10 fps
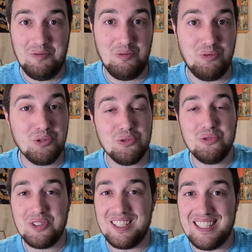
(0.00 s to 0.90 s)

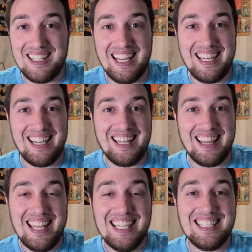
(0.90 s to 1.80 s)
rules and
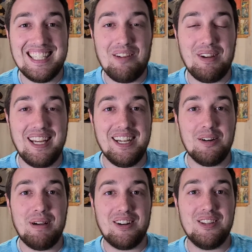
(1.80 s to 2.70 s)
things that we hear
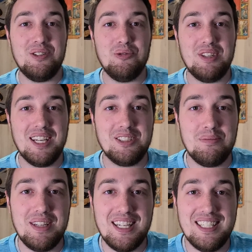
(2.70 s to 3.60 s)
about in the New
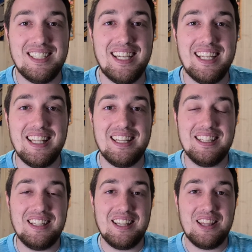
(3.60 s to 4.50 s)
Testament is that
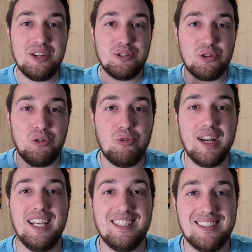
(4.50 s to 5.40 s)
there's
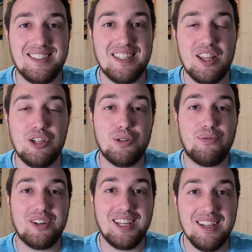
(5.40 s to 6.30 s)
grace, there's
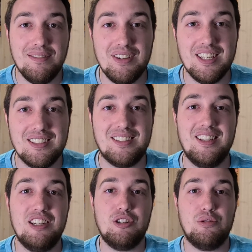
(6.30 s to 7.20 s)
forgiveness,
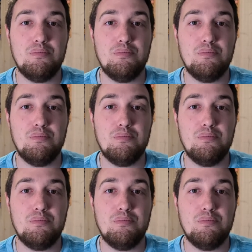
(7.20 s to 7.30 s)
there's